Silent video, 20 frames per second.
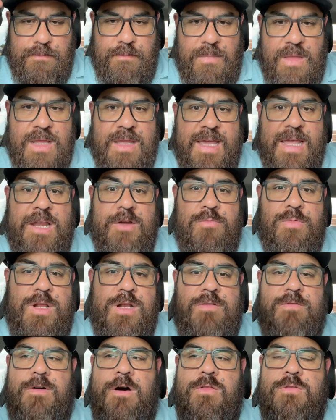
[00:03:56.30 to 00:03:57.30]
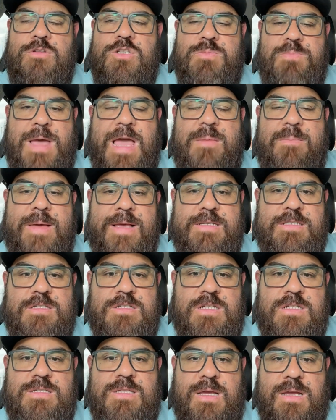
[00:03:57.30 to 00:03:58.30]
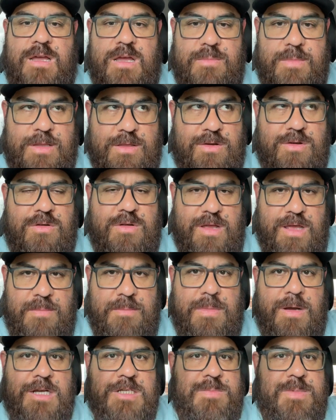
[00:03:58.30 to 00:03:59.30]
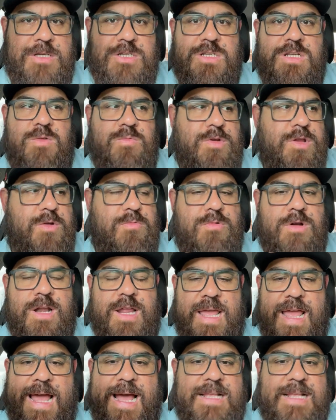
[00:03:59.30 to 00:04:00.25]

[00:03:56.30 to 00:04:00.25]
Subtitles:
getting rid of all those spam messages that come in through your inbox, especially when you're running ads.